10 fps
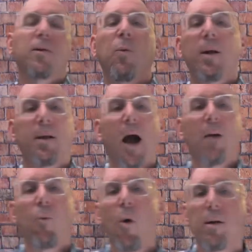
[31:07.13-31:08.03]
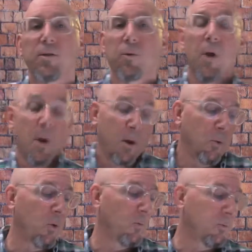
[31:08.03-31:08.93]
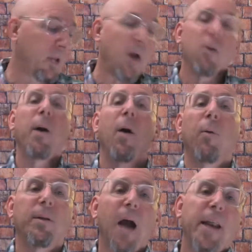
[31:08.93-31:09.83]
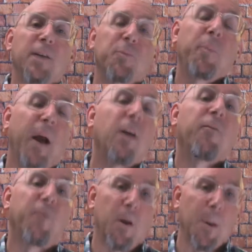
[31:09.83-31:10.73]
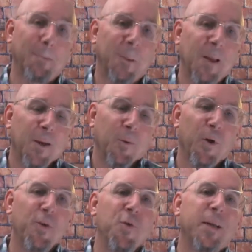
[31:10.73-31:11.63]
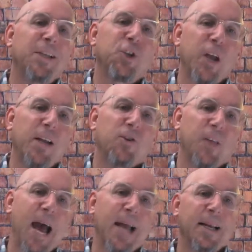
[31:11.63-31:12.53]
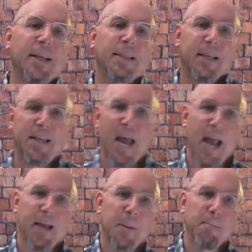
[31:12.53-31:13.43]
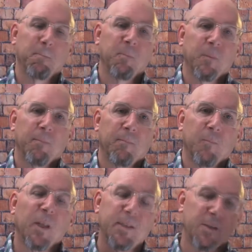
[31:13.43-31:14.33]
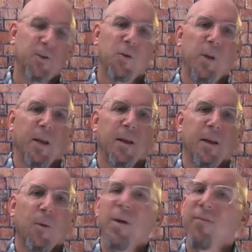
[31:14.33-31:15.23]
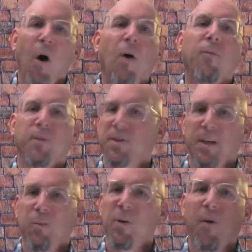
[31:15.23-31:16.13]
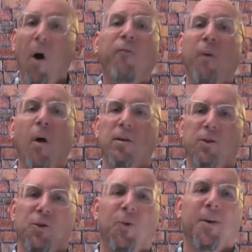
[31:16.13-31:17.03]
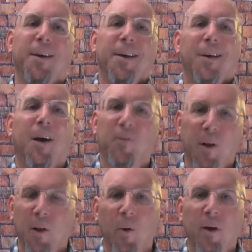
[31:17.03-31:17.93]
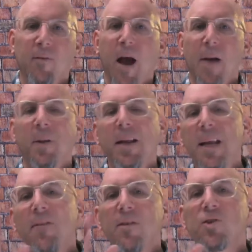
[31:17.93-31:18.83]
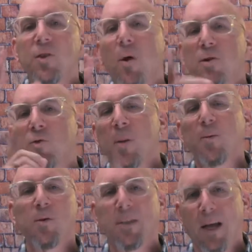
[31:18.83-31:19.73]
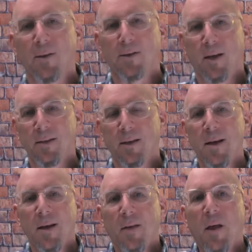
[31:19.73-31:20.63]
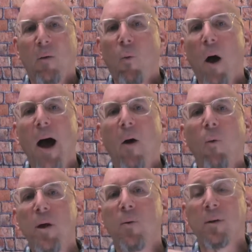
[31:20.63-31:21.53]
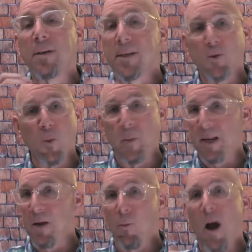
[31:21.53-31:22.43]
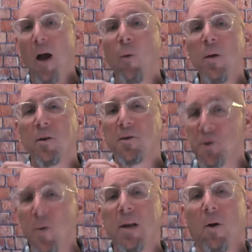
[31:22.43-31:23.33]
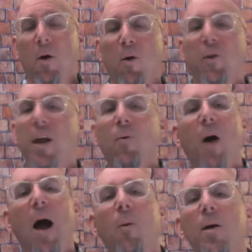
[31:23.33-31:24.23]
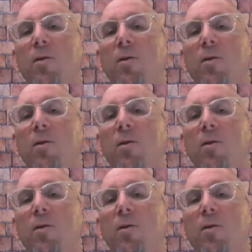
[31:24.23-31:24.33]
to what God wants or care about what God has prepared for you. Well, you can change that today. Listen to me. We've all sinned. We've all fallen short of the glory of God. But even so, Scripture tells us that while we were disobedient, while we were doing our own thing, while we were